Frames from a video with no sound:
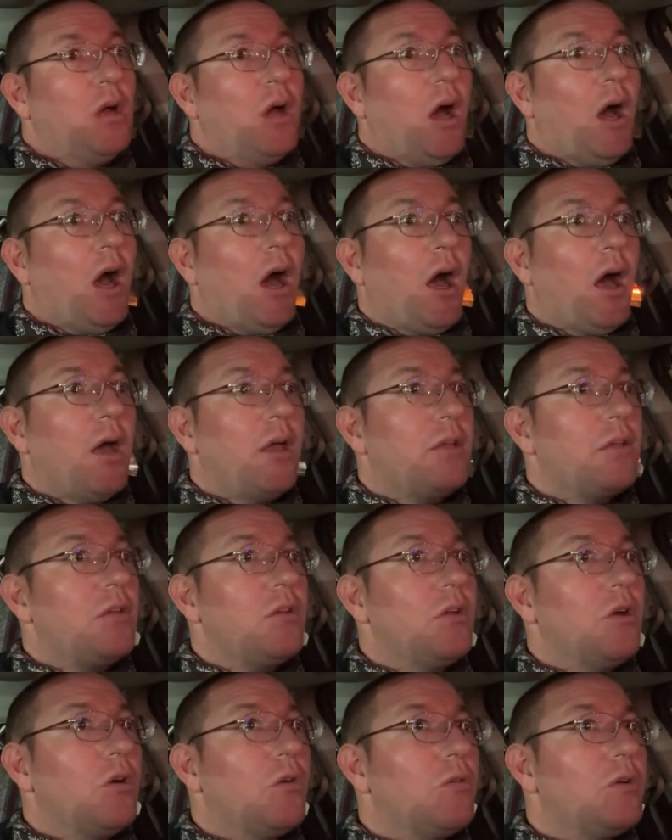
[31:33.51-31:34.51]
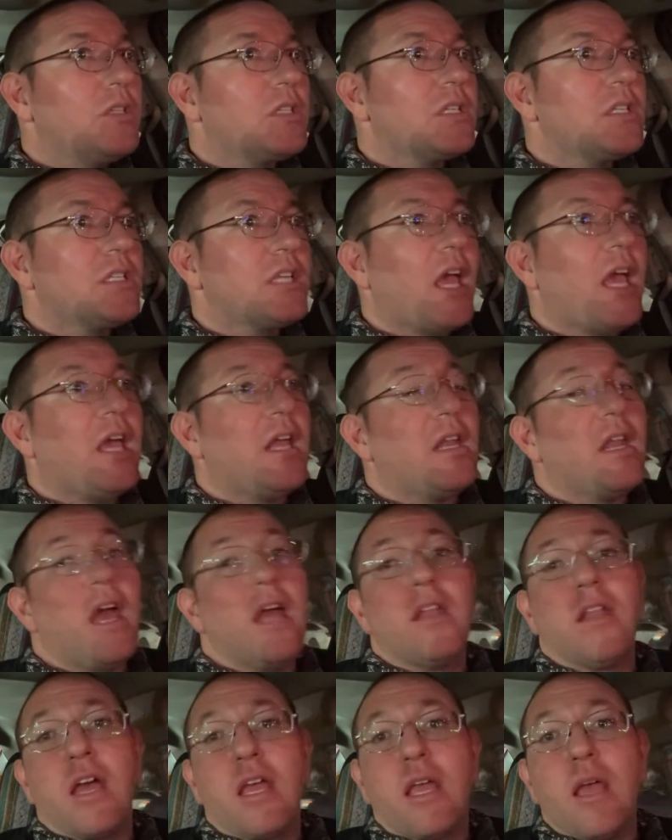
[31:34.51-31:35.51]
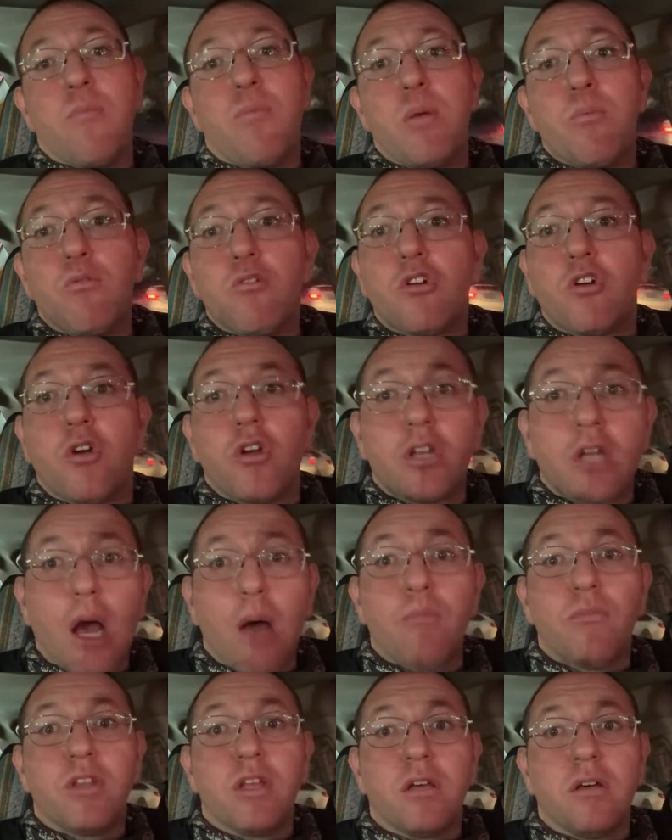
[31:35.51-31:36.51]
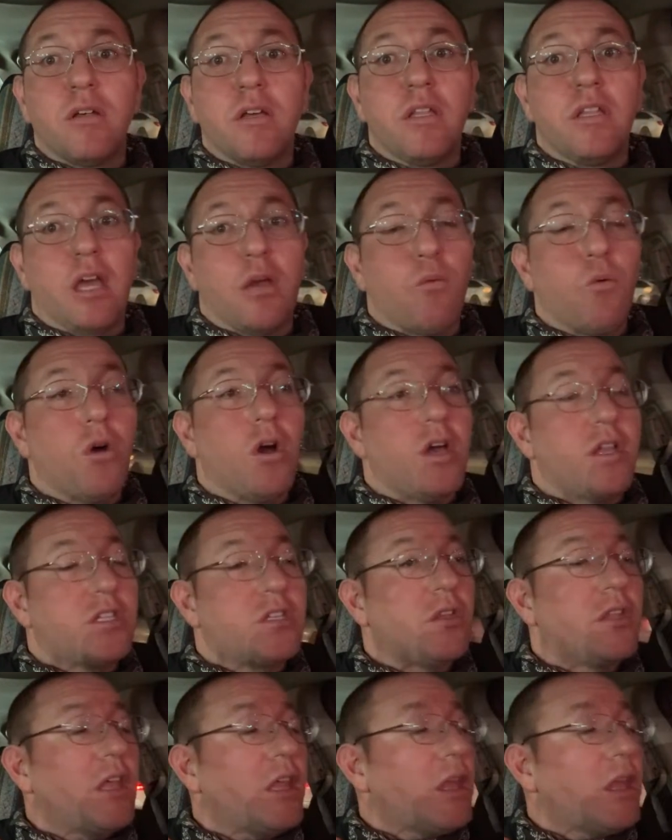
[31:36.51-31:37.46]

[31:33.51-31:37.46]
is insane. And like, if people could come legally, they would. So that